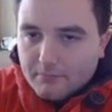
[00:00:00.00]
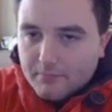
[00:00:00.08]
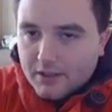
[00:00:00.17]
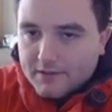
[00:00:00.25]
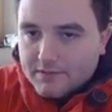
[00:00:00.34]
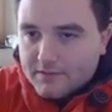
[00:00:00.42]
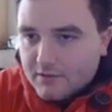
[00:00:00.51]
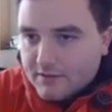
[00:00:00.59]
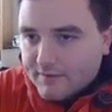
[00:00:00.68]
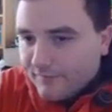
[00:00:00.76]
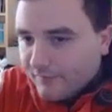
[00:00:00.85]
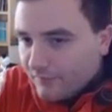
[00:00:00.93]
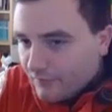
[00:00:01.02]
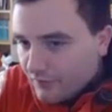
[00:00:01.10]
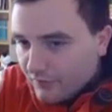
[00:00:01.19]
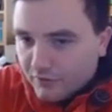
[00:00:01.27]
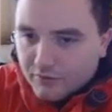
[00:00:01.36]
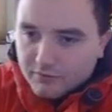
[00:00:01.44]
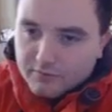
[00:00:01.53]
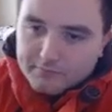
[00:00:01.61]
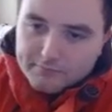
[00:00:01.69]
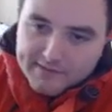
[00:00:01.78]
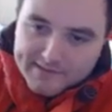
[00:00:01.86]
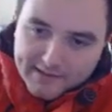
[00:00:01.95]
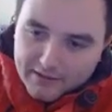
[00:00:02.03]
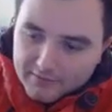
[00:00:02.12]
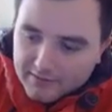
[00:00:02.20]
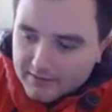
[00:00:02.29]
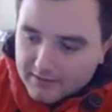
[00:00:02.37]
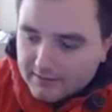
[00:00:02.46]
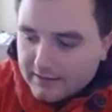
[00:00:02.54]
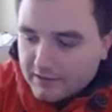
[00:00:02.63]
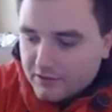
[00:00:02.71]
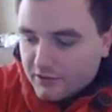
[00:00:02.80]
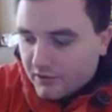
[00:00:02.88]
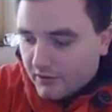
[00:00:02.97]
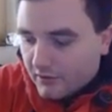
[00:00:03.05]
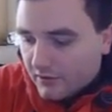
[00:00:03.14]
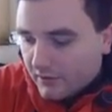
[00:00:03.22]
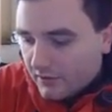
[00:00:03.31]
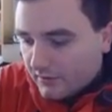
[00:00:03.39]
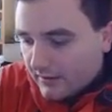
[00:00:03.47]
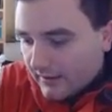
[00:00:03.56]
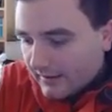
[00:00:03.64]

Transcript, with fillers: but just through miscalculation,